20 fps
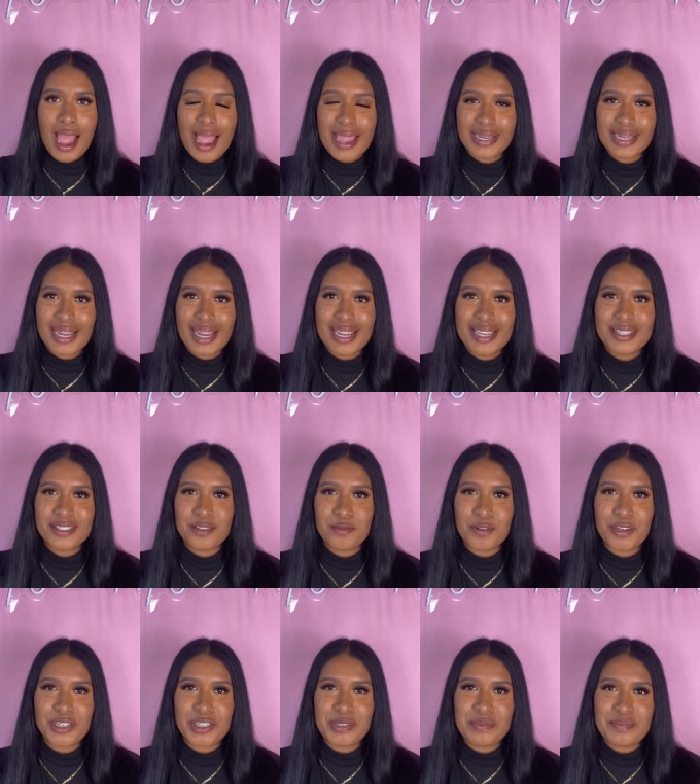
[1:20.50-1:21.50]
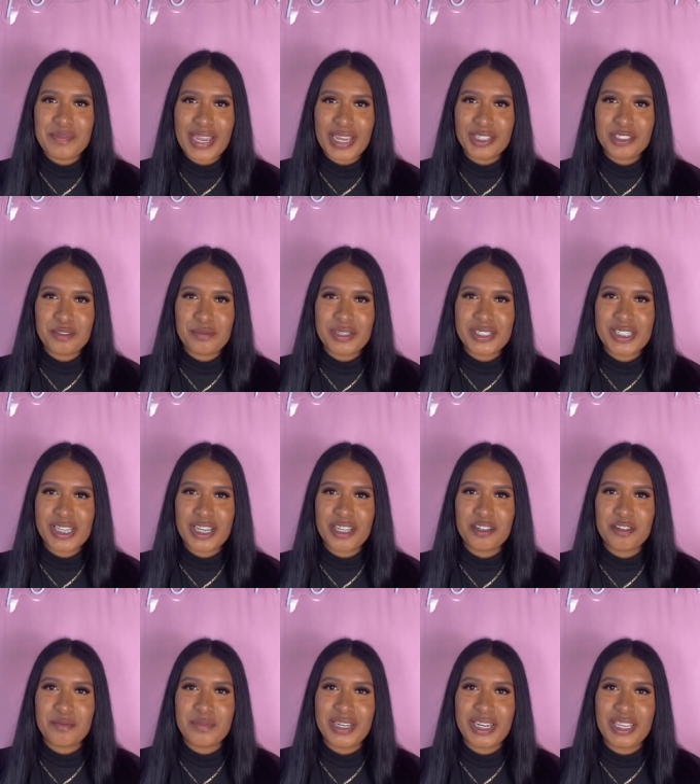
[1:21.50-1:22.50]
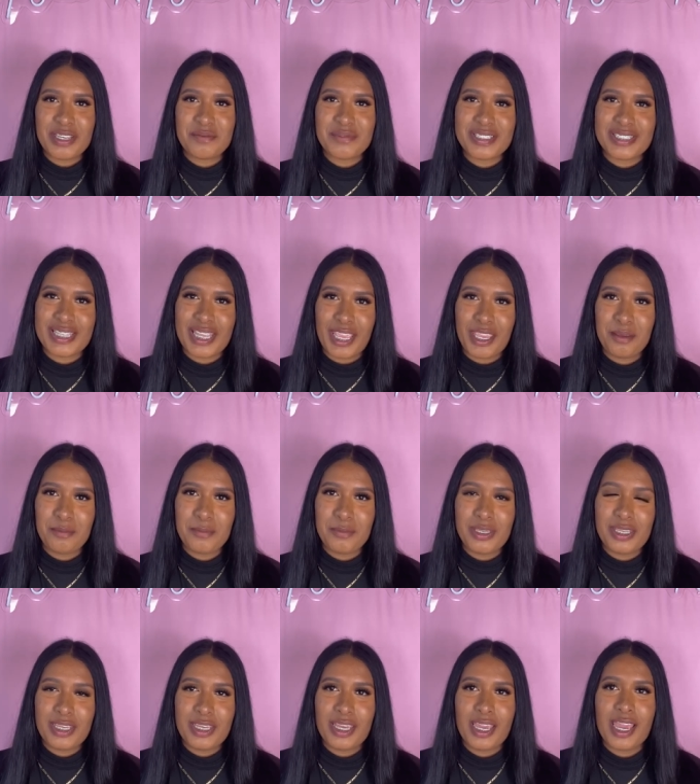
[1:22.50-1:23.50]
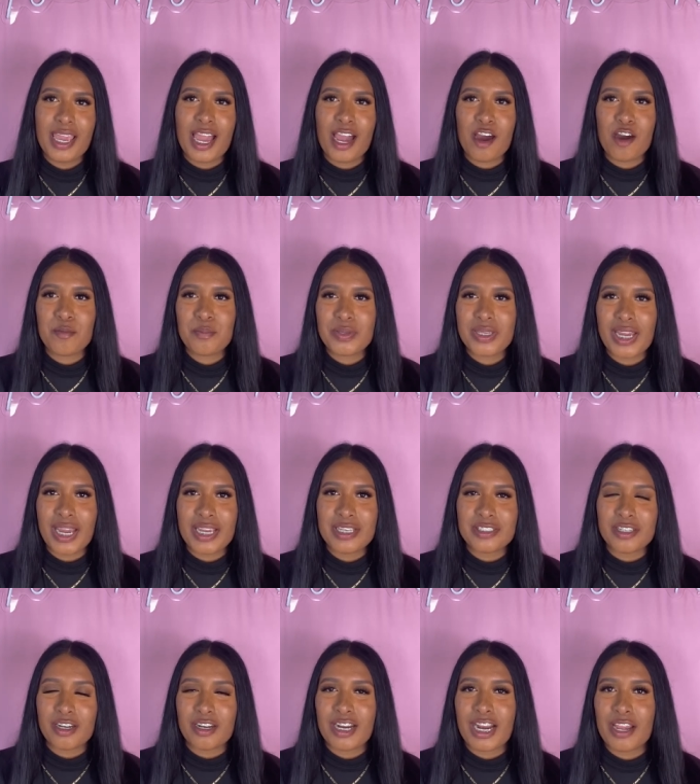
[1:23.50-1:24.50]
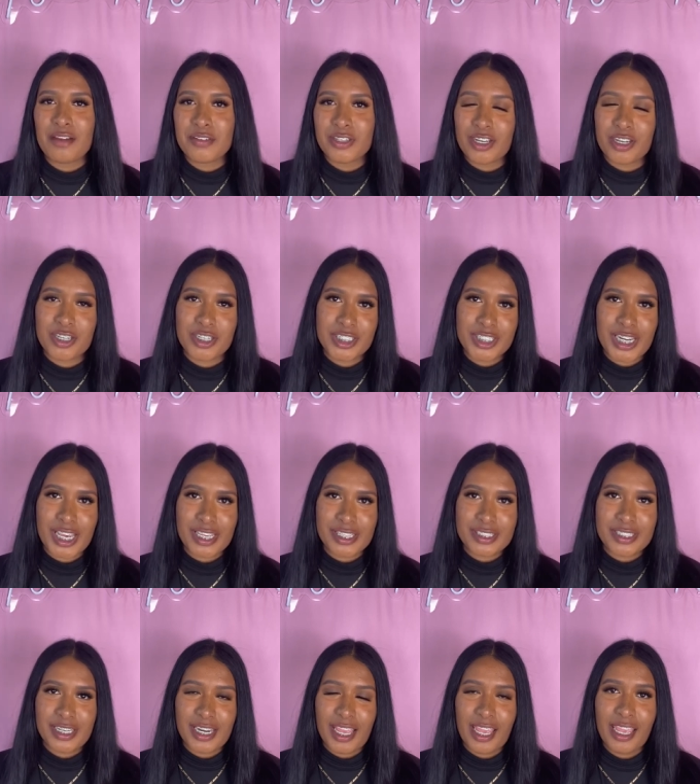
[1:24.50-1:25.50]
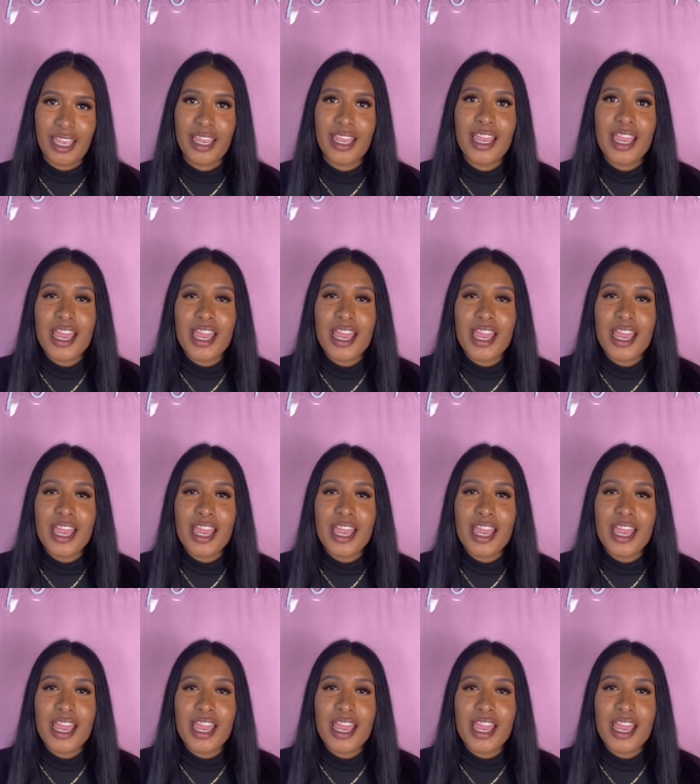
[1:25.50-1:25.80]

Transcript: Hi guys, welcome back to my channel. My name is Amy. I hope you guys are having a good day today.